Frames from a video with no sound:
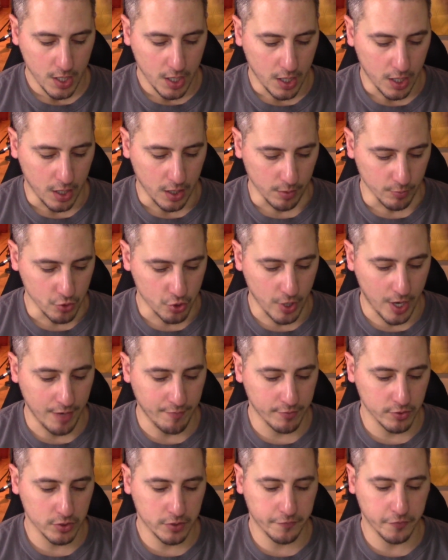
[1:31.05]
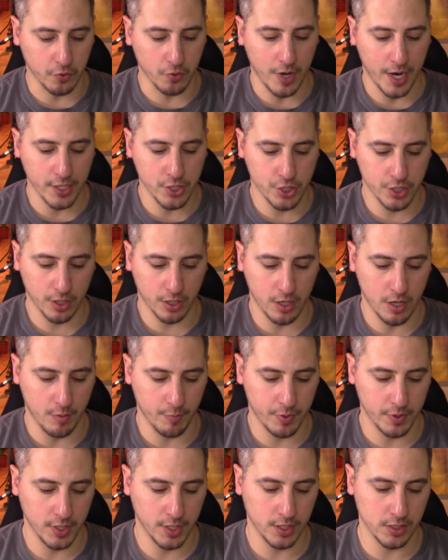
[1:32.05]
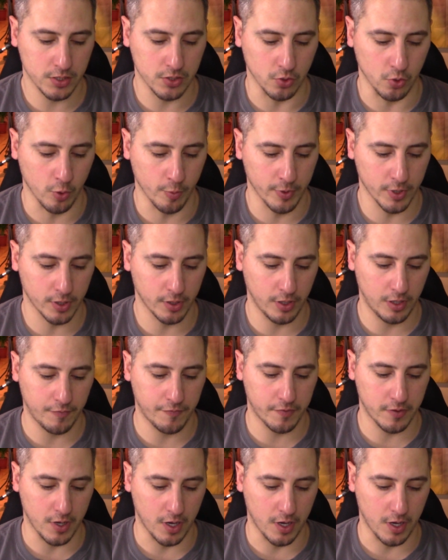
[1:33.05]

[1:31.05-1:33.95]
Drivers for rideshare companies, Uber and Lyft,